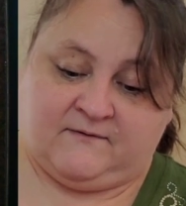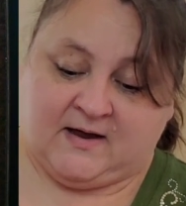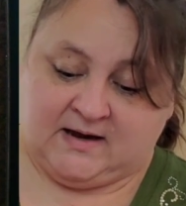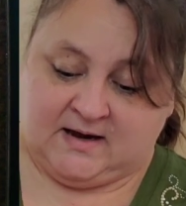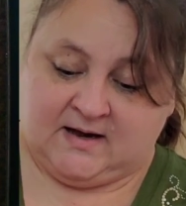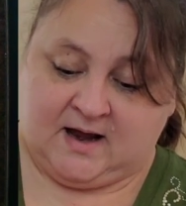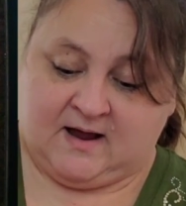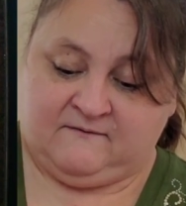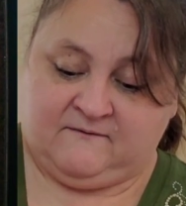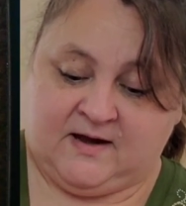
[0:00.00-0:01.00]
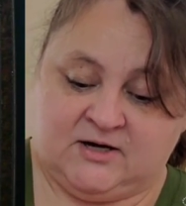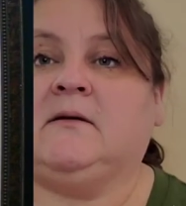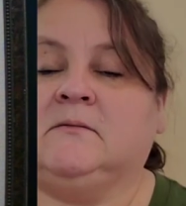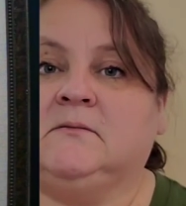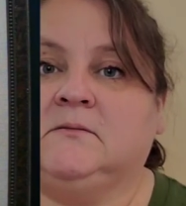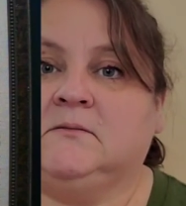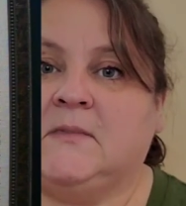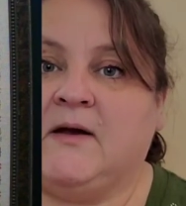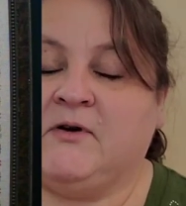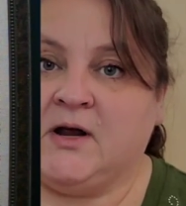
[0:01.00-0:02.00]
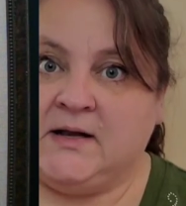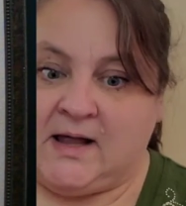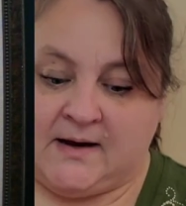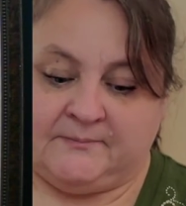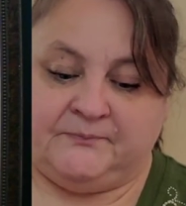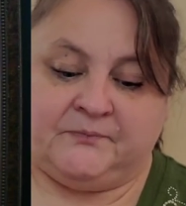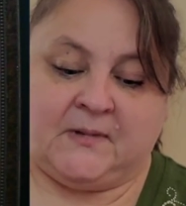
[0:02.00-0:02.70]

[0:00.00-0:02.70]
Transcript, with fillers: again, I finished Evergreen Lane